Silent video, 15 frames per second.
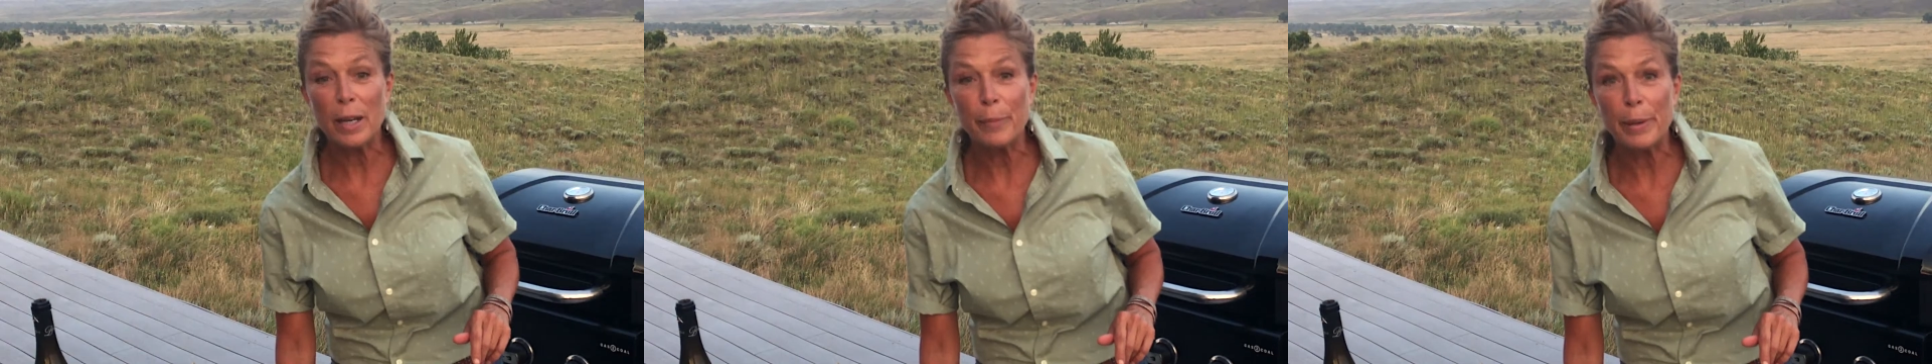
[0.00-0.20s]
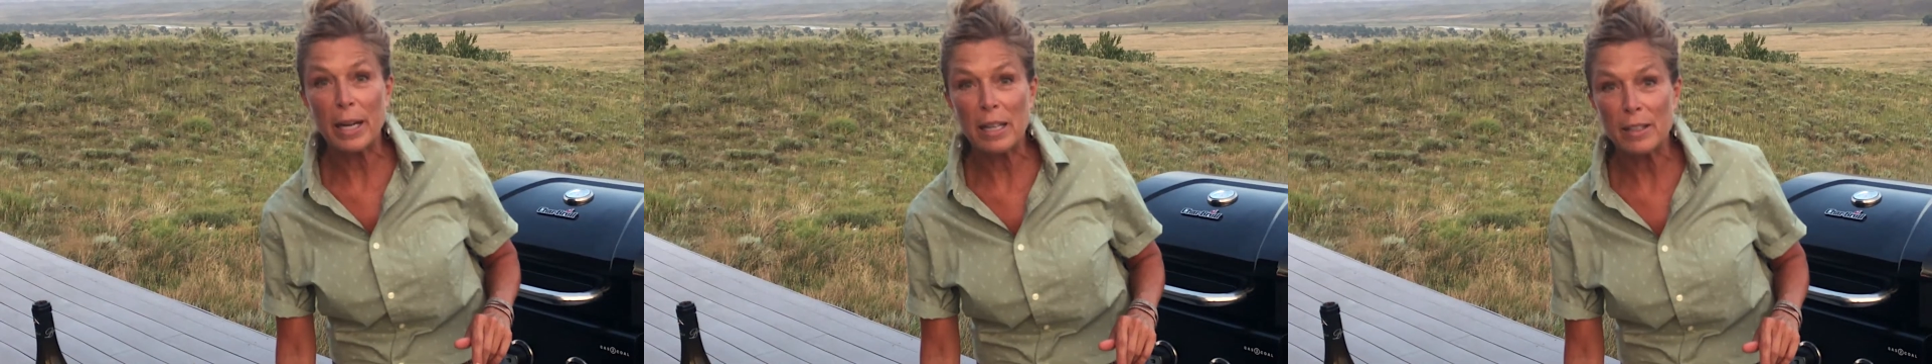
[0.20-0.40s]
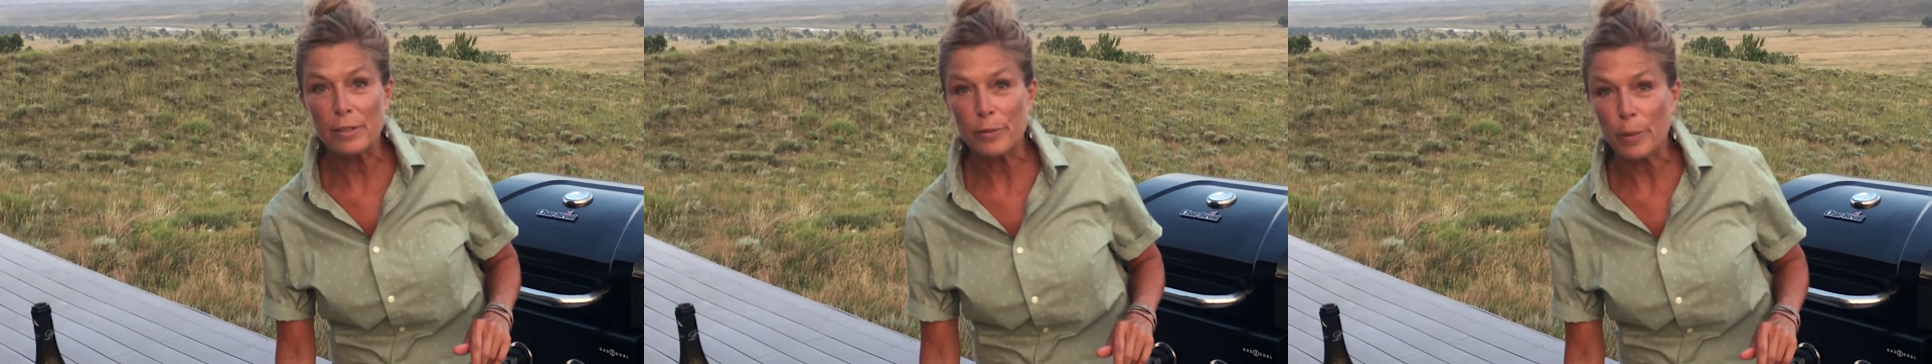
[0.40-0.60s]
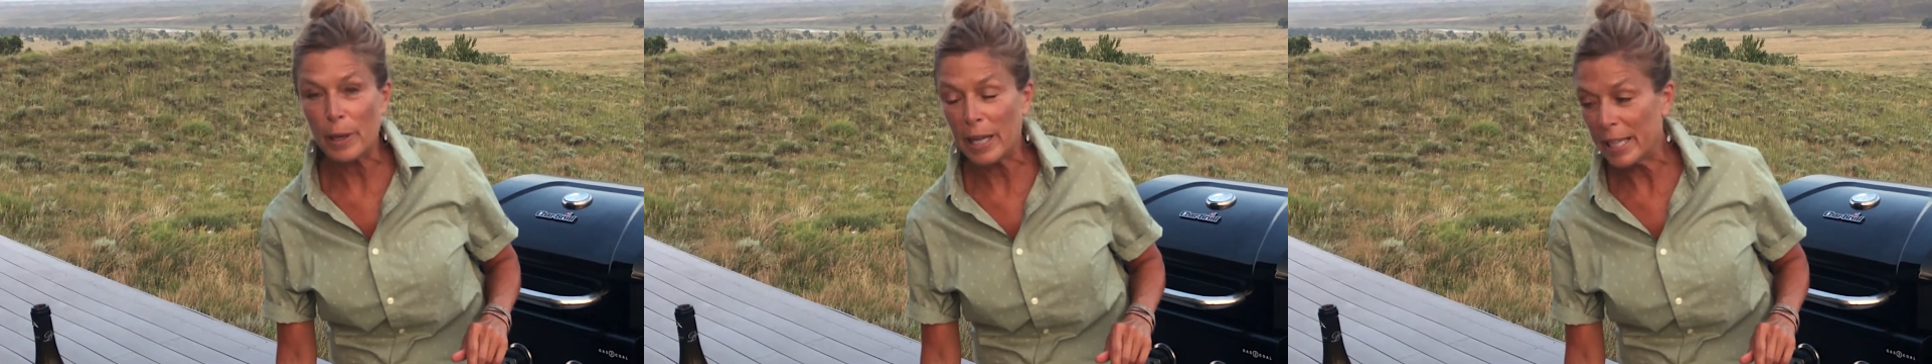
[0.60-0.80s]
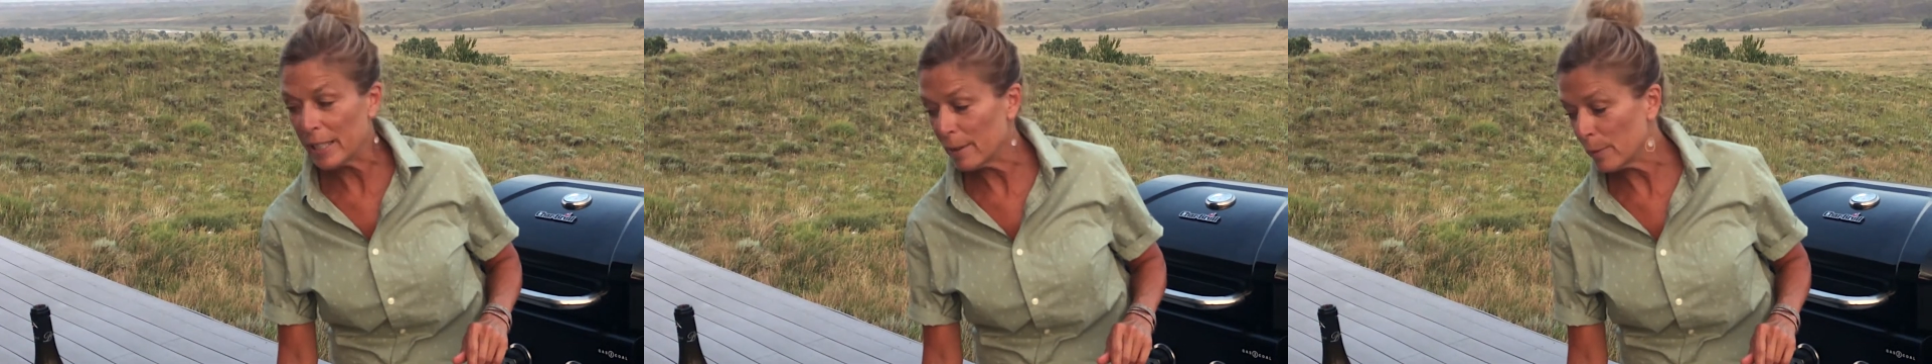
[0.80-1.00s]
a bottle of
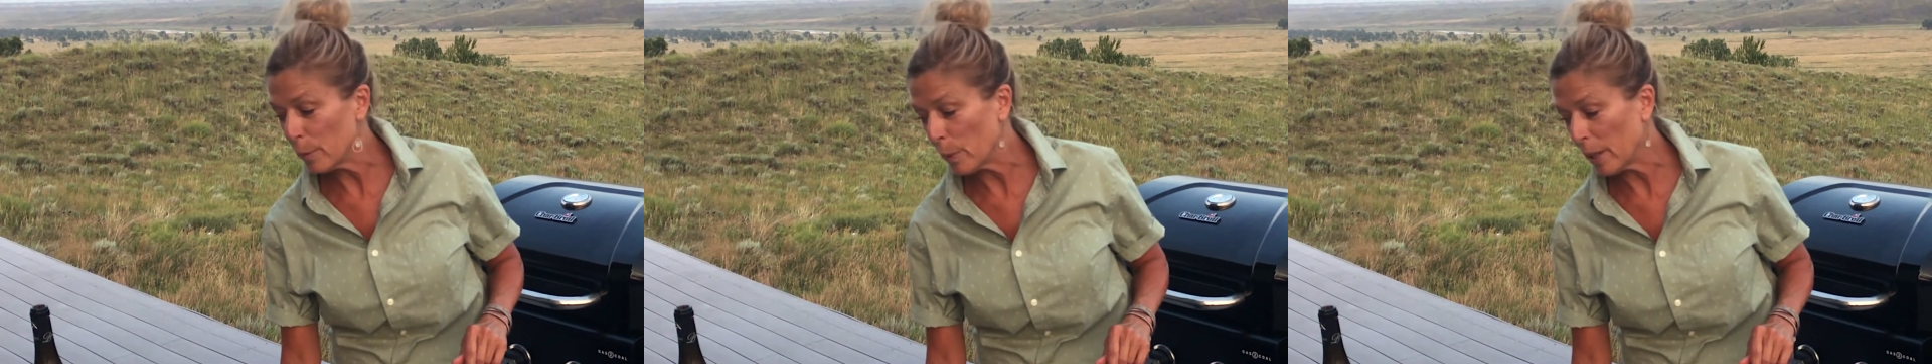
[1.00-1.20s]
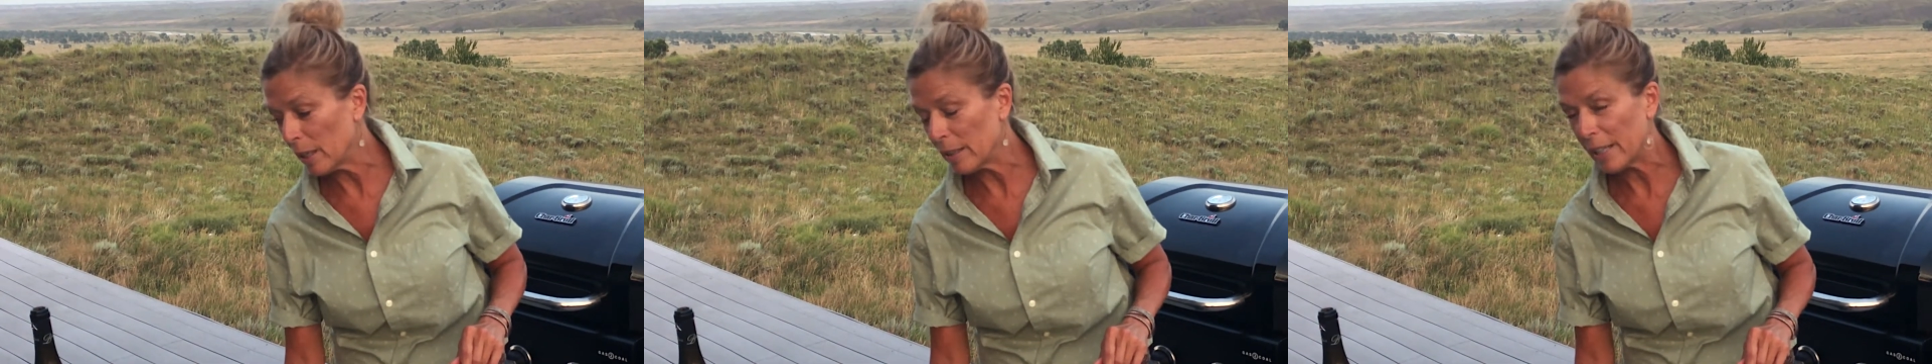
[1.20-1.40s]
wine. Well,